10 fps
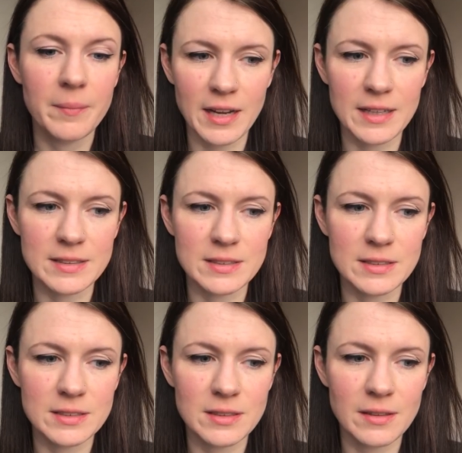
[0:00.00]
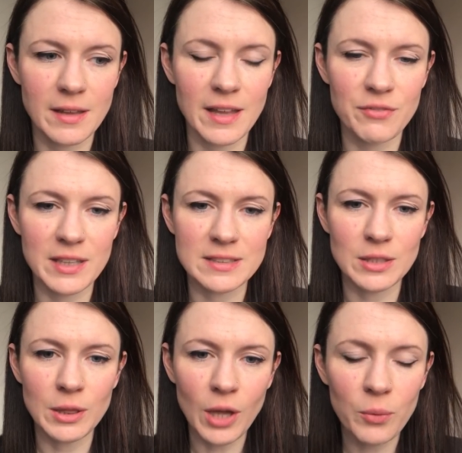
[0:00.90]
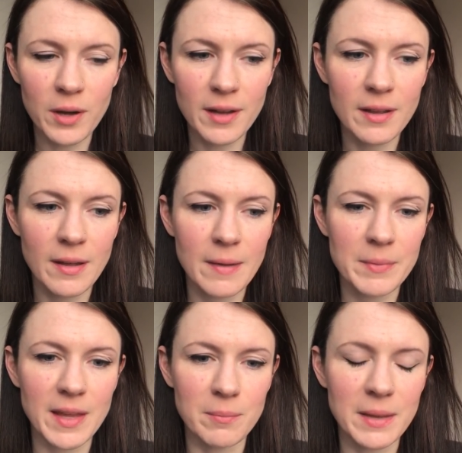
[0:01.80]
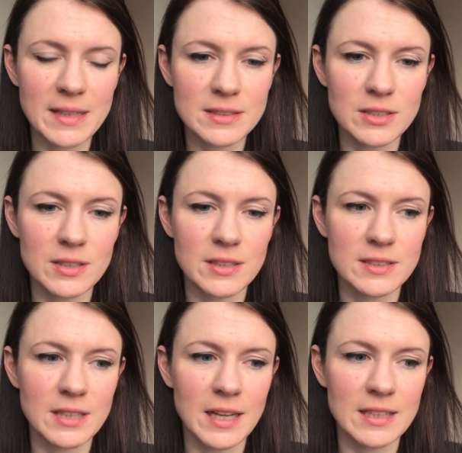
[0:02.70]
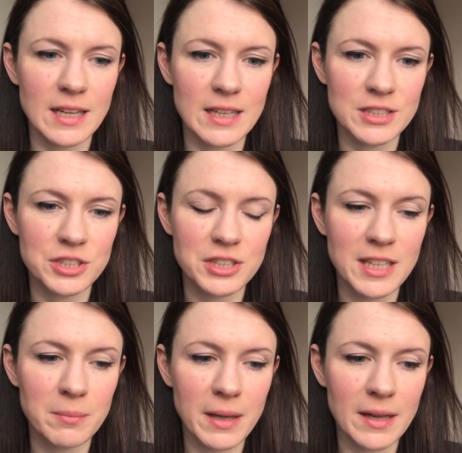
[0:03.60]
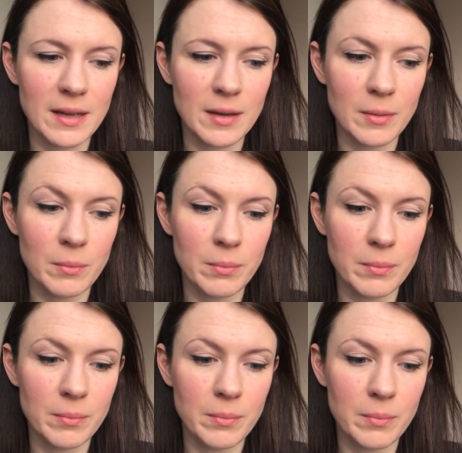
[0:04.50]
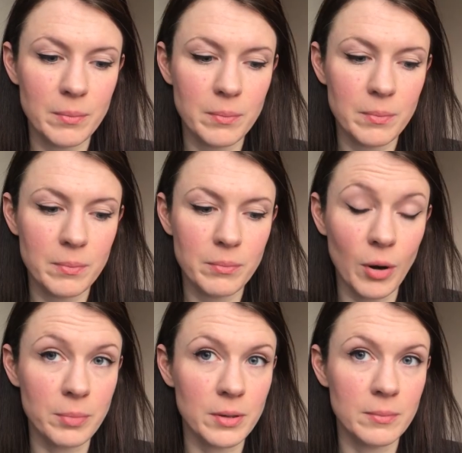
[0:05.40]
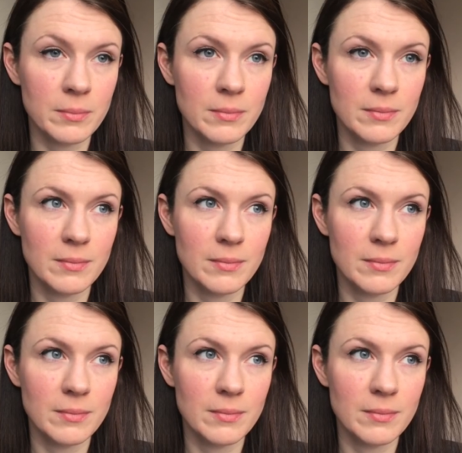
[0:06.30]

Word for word: And if it's lower, it means there's an ischemic problem.